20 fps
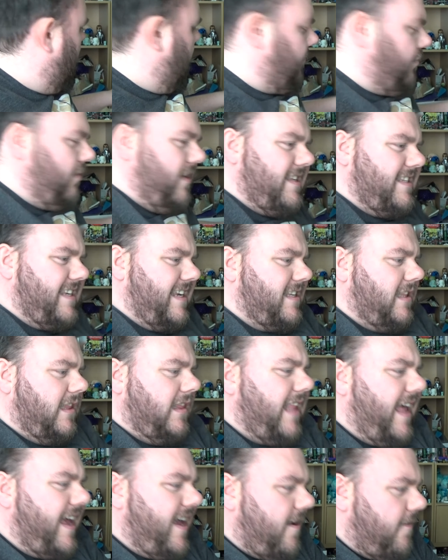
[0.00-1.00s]
Princess
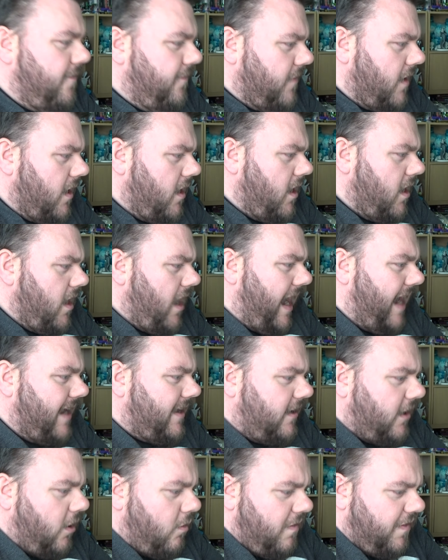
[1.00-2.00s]
Leia.
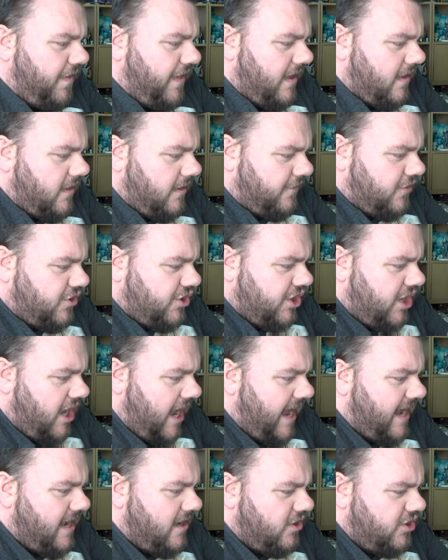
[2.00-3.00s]
I don't think they've
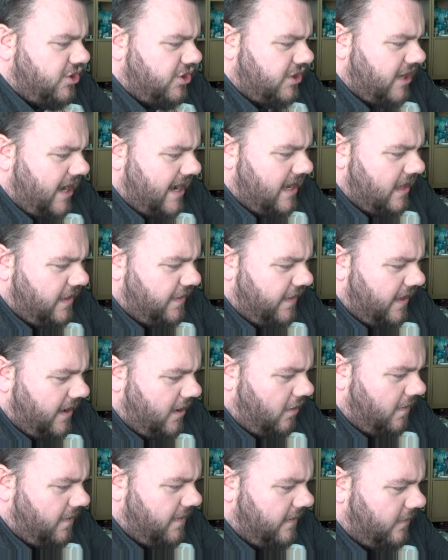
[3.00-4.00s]
changed anything
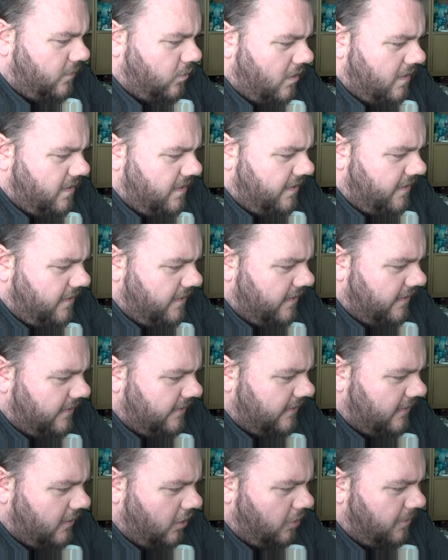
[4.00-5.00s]
on this one. The
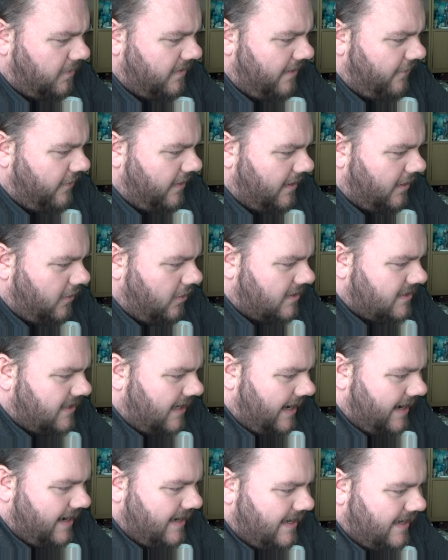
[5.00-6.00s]
sculpt and everything looks
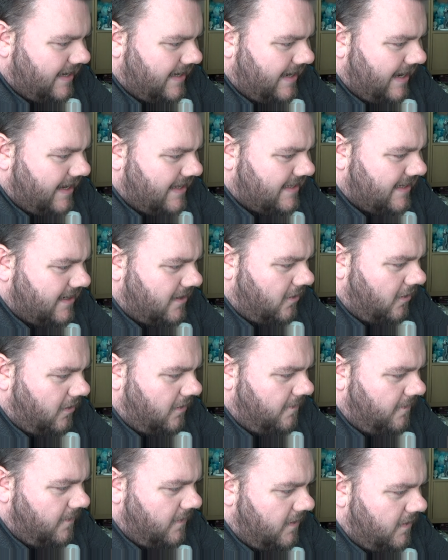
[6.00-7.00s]

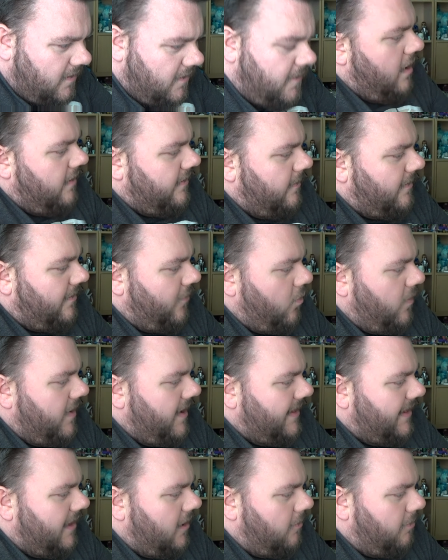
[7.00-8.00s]
identical. Seems to have a
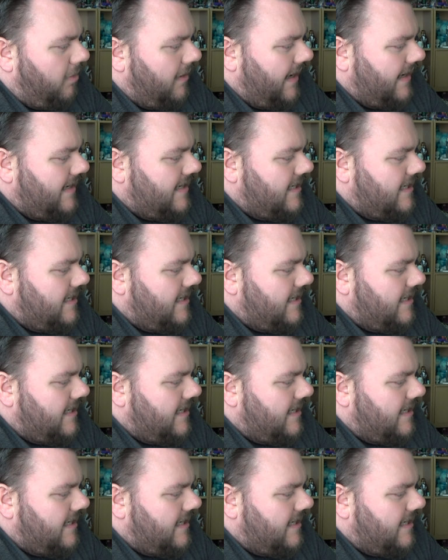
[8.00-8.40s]
weird little black